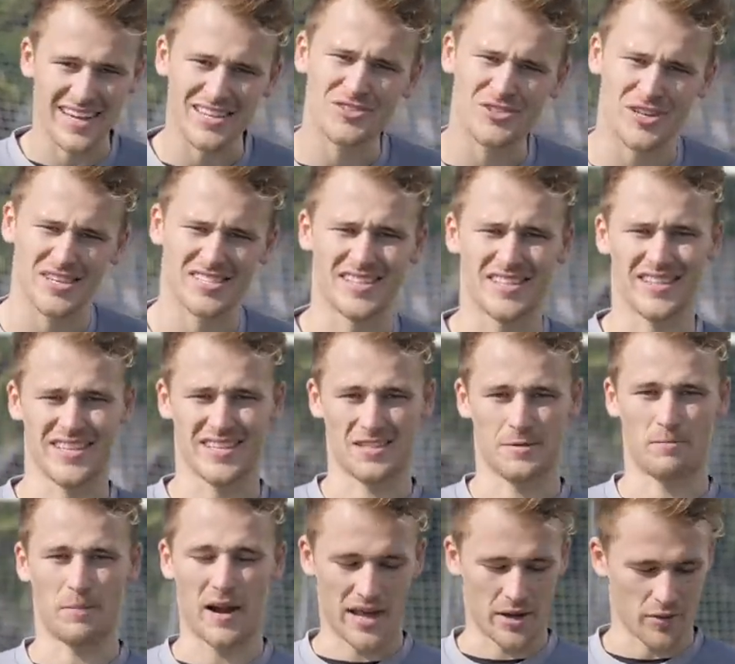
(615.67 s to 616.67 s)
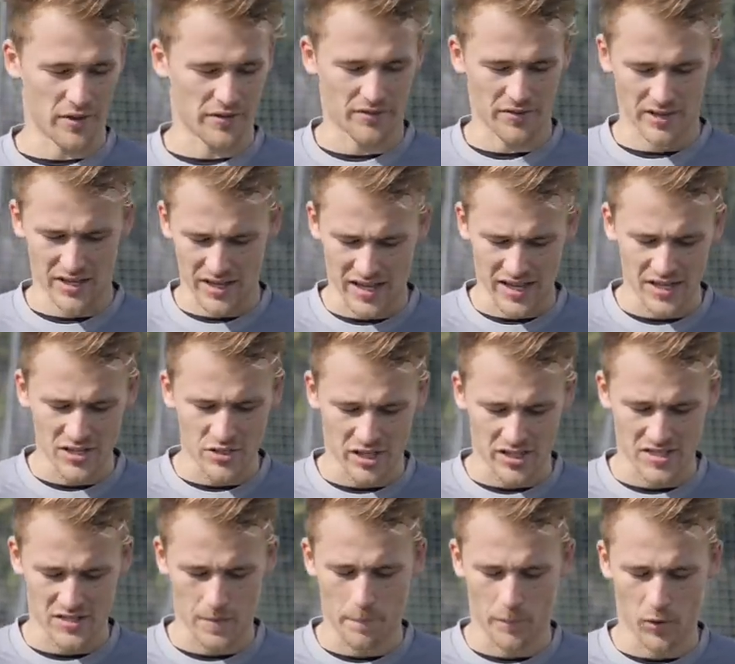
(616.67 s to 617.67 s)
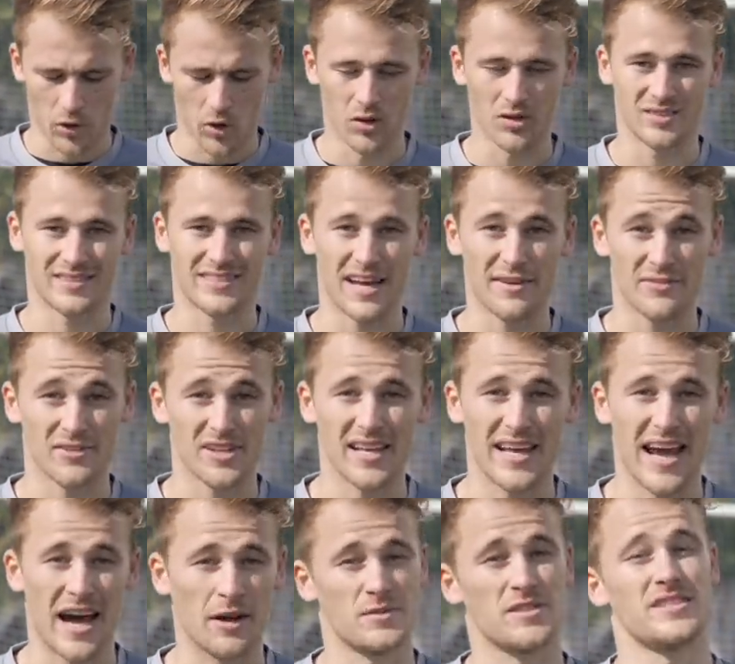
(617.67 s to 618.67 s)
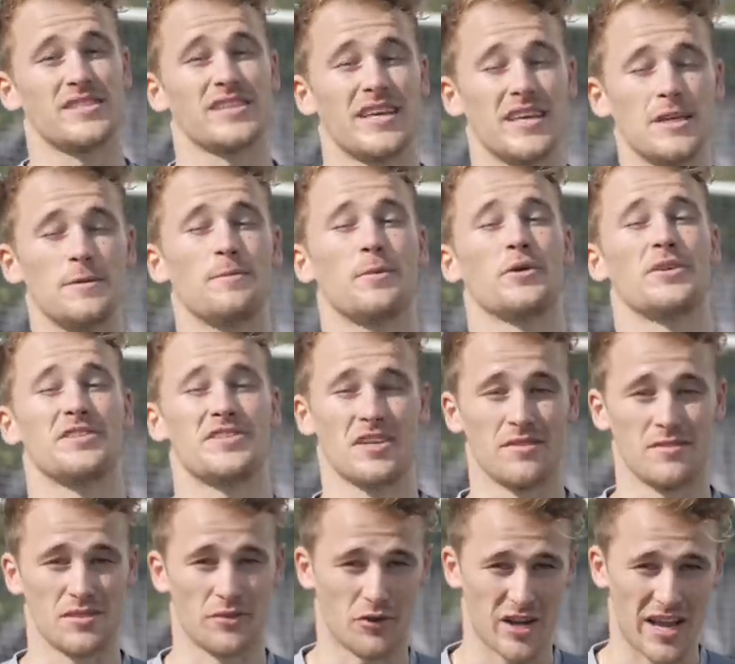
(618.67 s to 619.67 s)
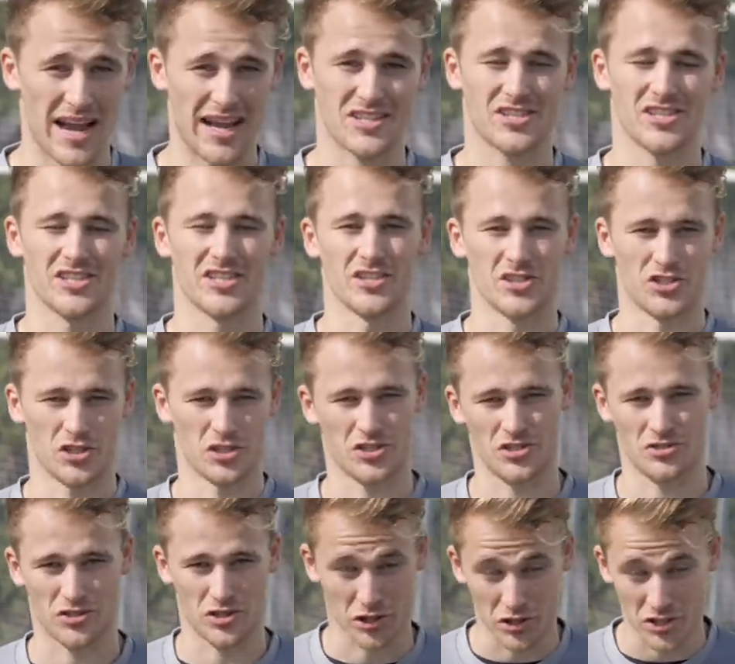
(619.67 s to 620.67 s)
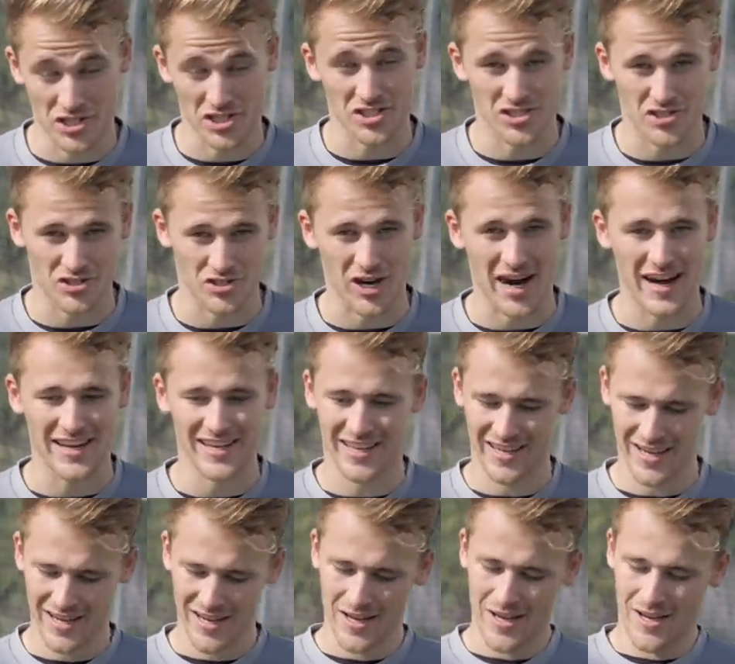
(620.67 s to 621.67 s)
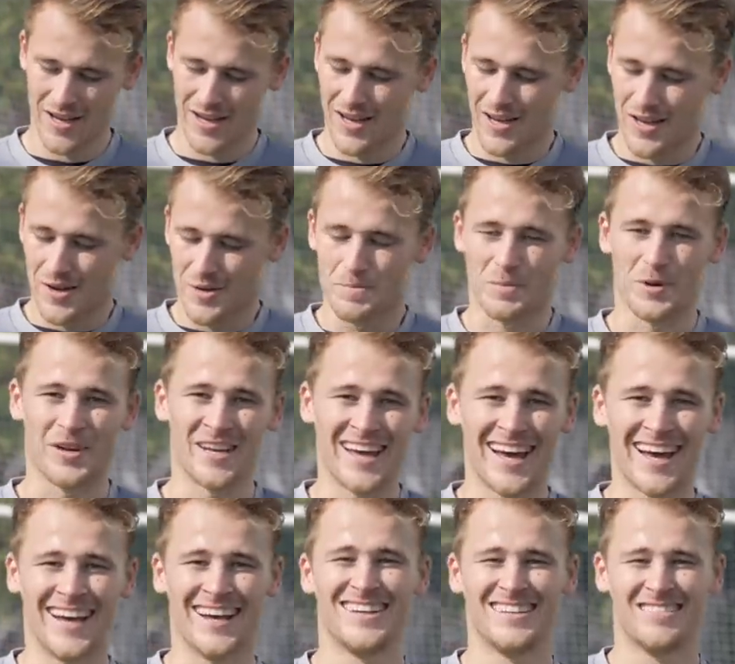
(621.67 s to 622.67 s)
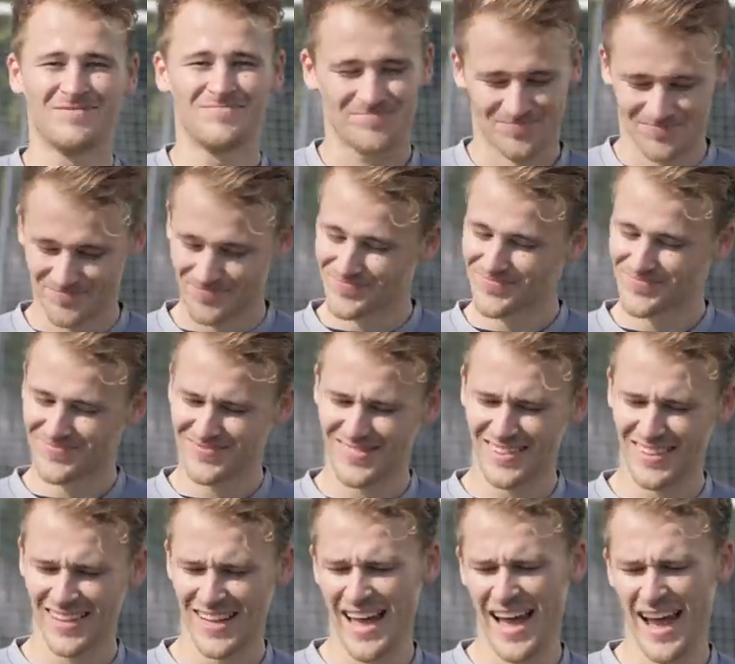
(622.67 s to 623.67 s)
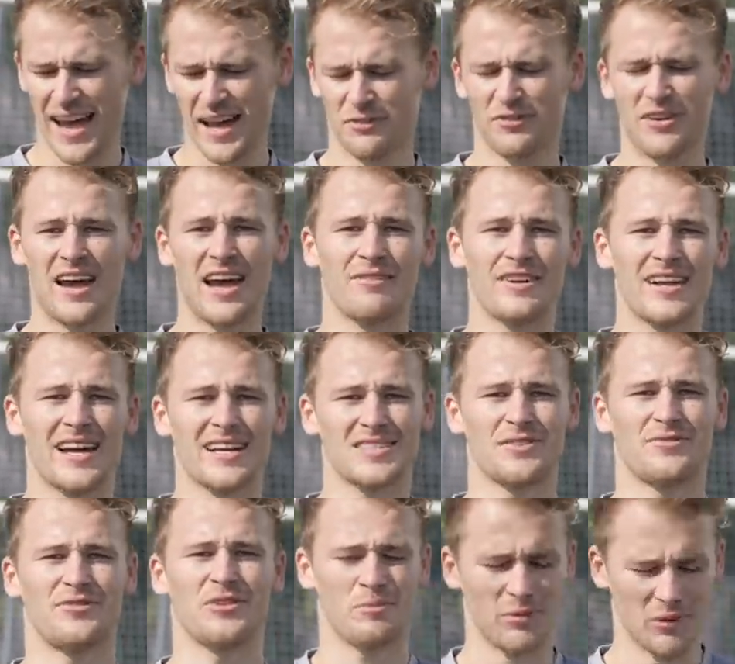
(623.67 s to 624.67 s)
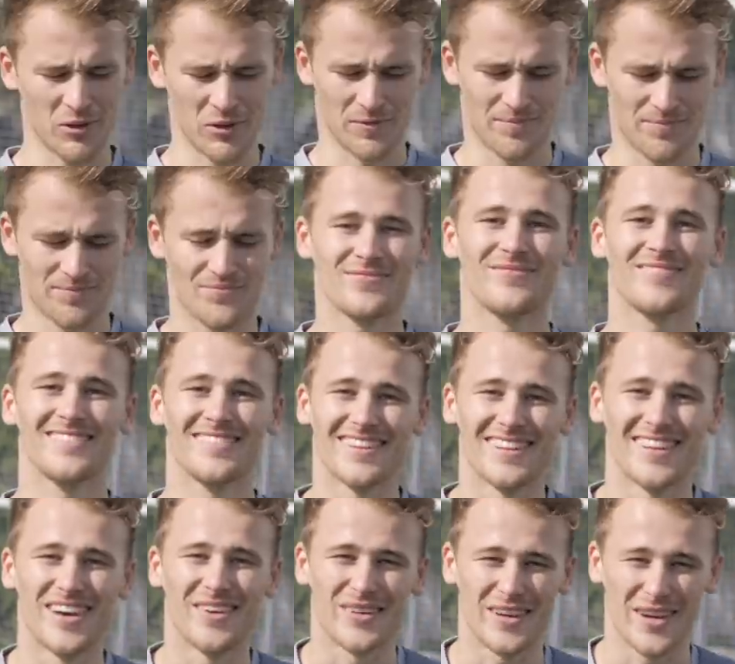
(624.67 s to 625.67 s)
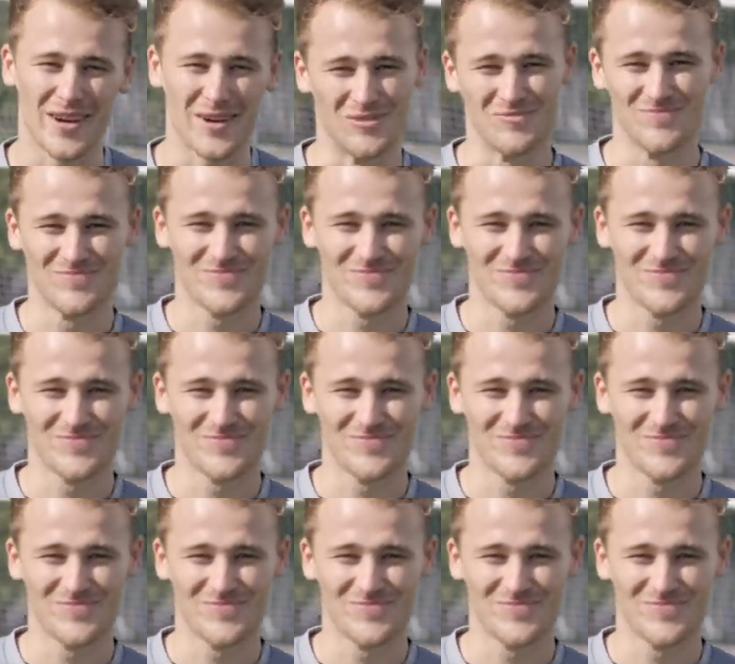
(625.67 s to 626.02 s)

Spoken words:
Interesting thing to play with, interesting ball, definitely helps as a keeper in terms of reaction and judging strike. But yeah, Aerflare Reactaer Football. There we go.